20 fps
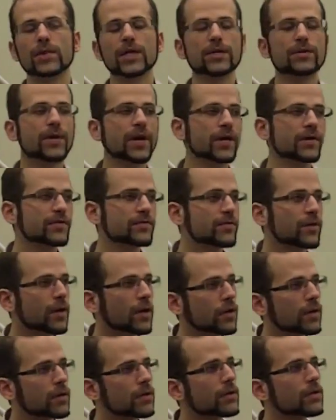My
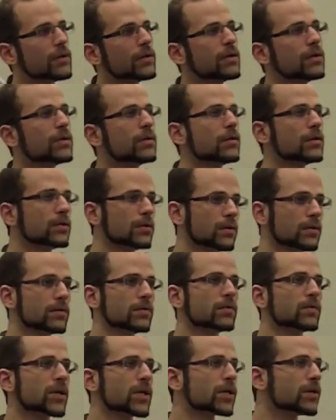grandfather,
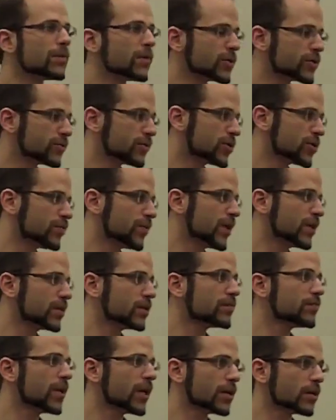one of the most
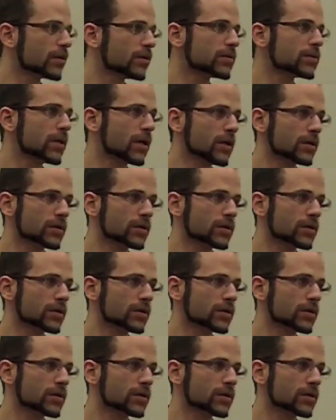respected medical